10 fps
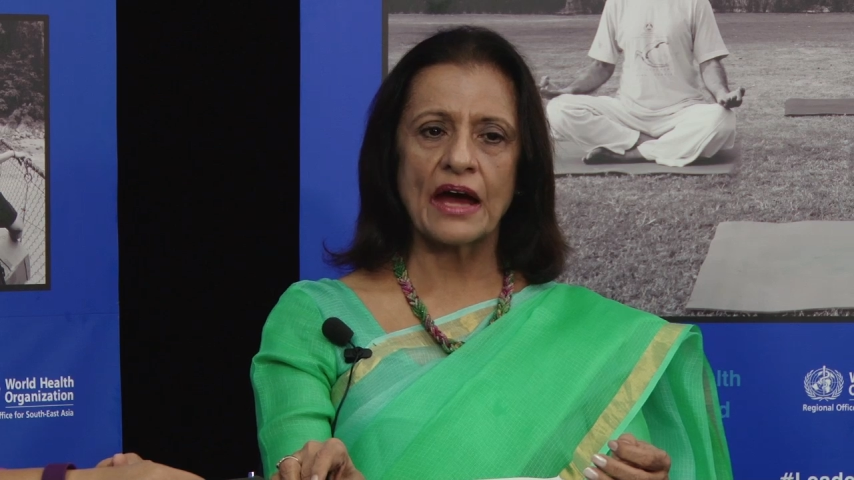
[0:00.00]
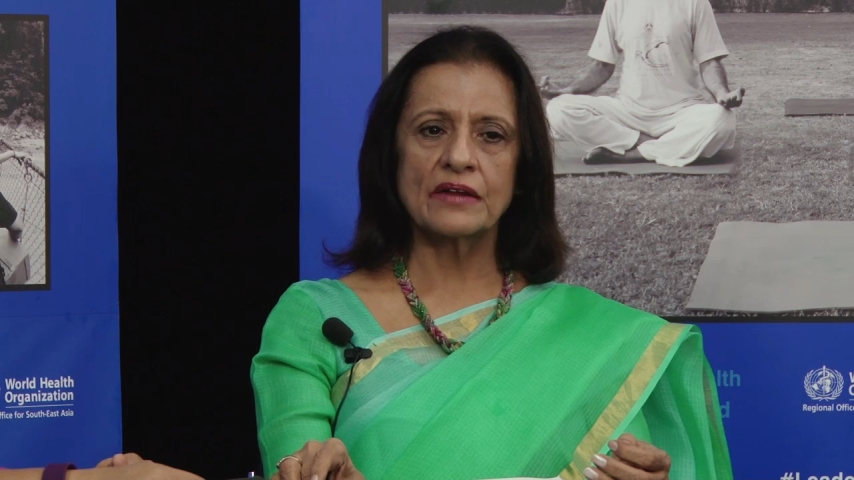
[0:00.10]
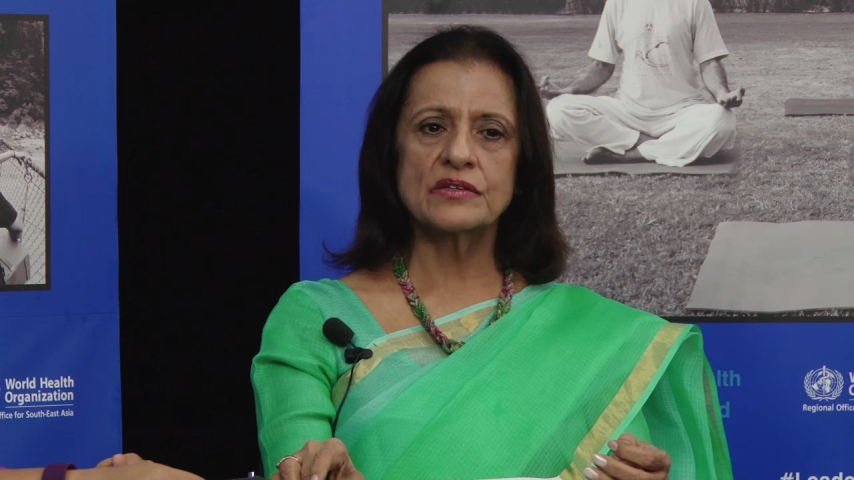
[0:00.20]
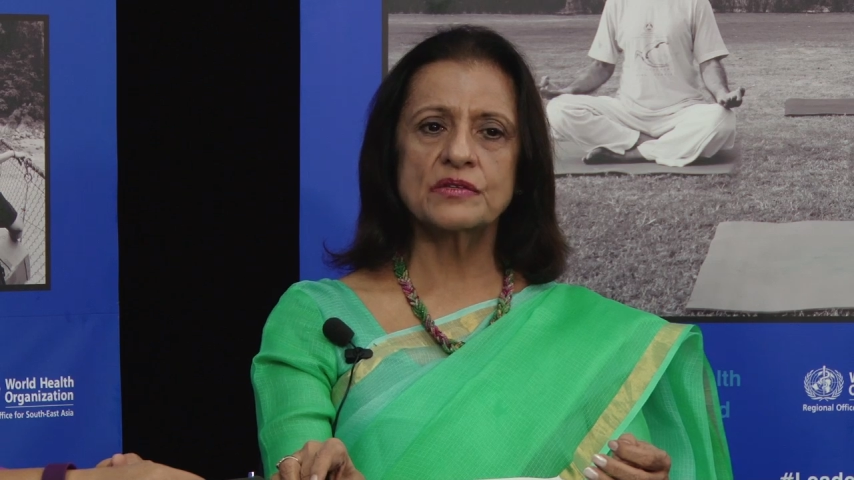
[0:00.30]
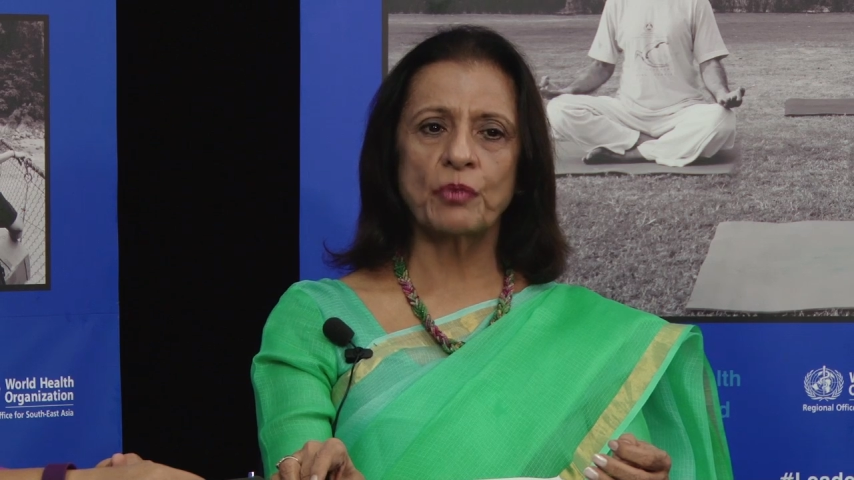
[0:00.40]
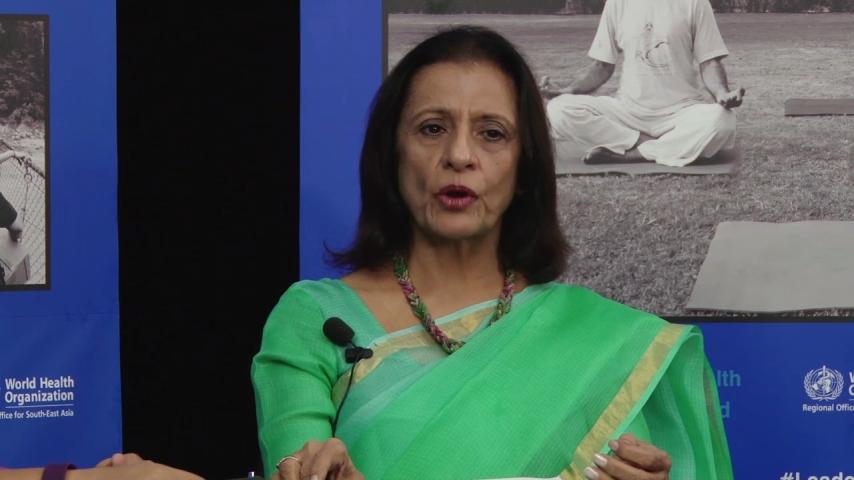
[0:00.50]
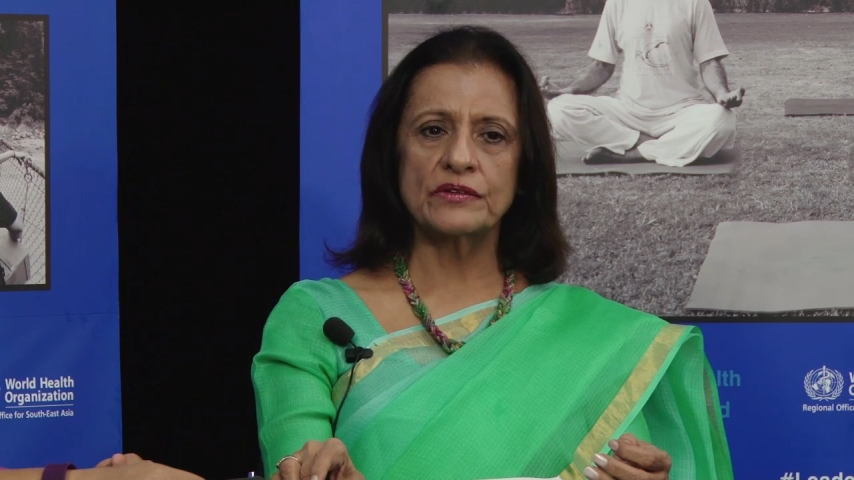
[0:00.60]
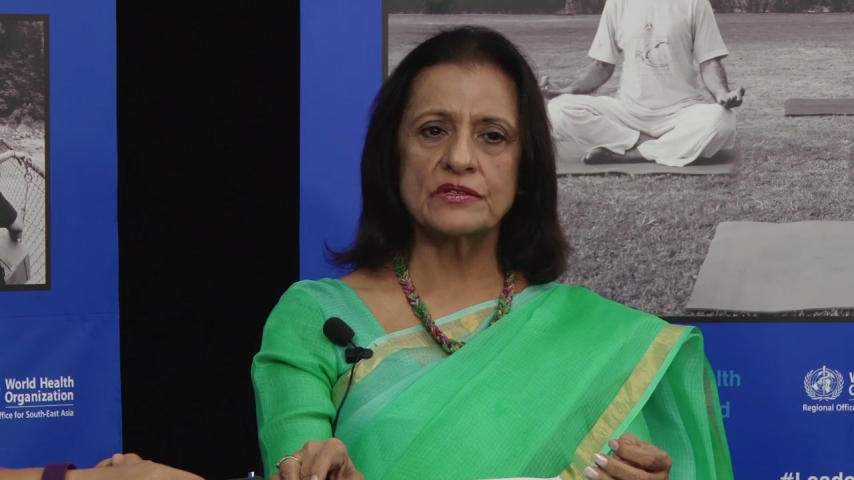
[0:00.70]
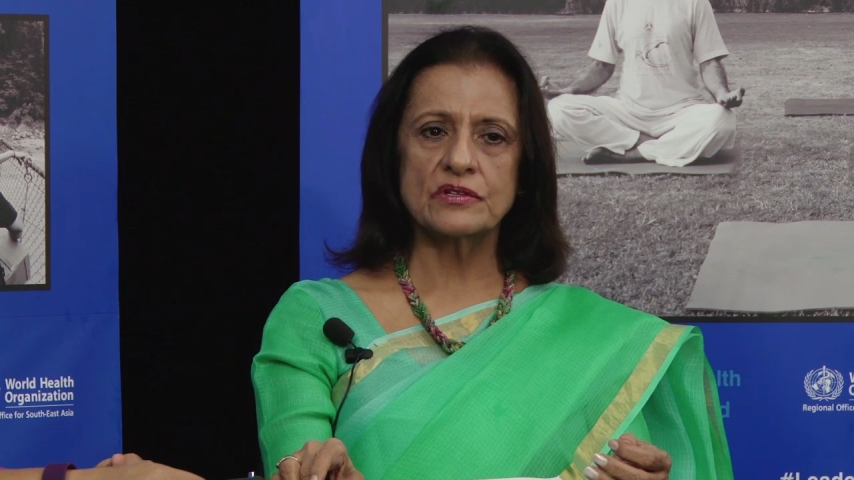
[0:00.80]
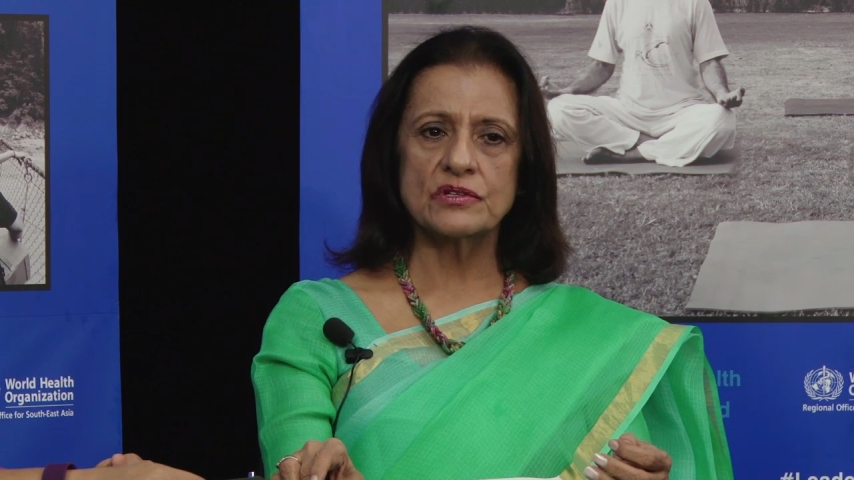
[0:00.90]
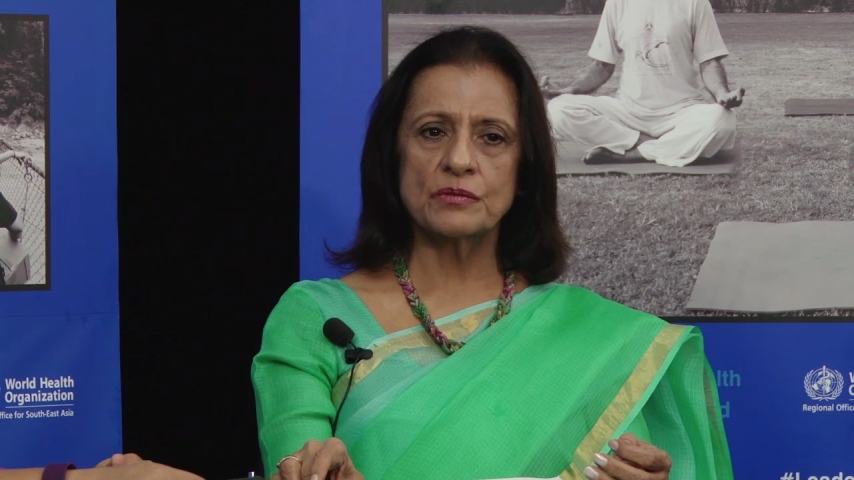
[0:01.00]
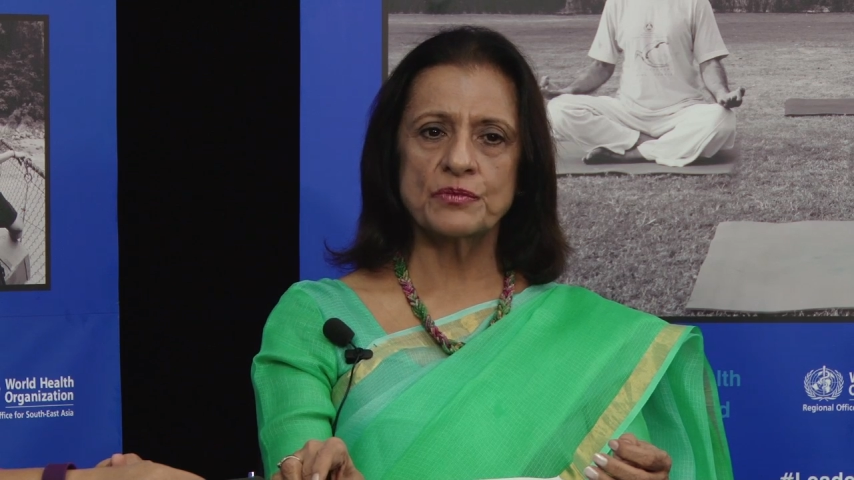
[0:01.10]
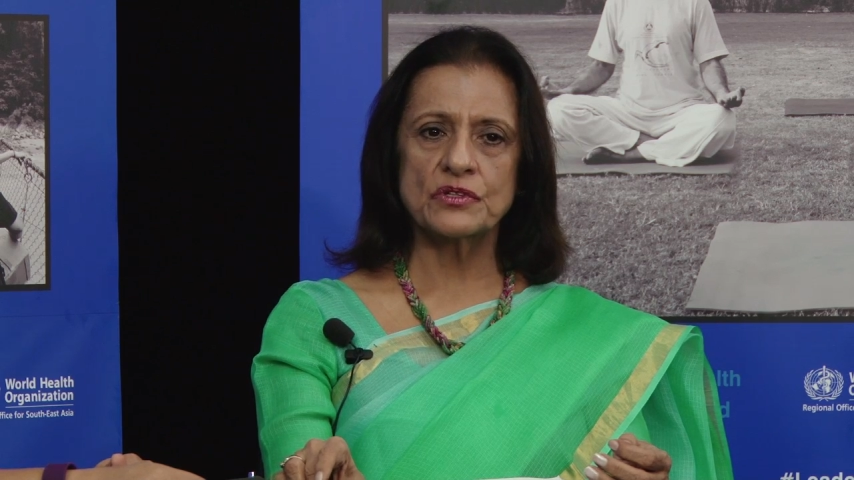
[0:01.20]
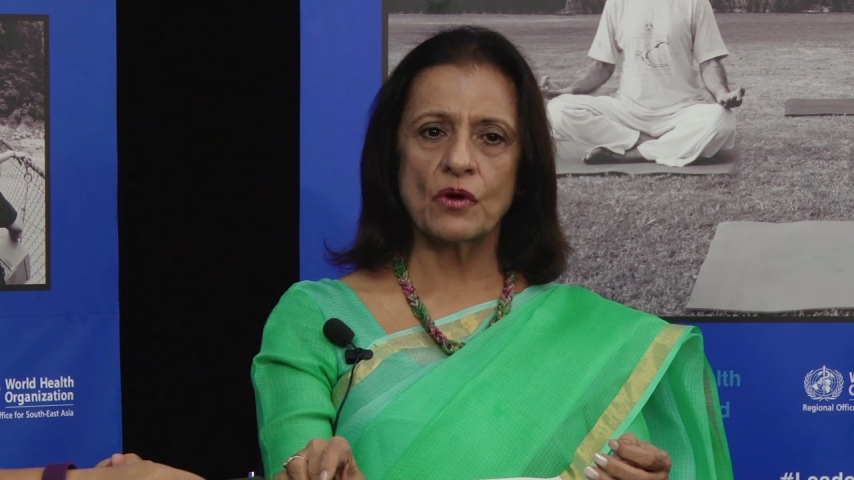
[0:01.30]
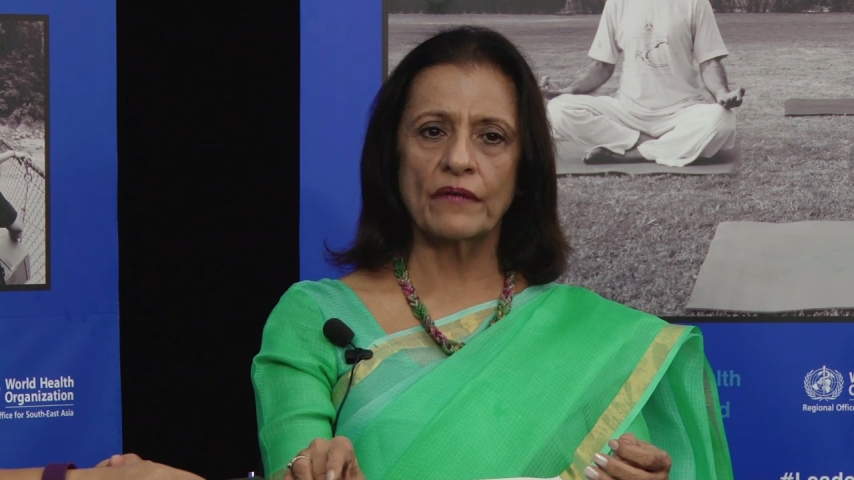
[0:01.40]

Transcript: and sponsorships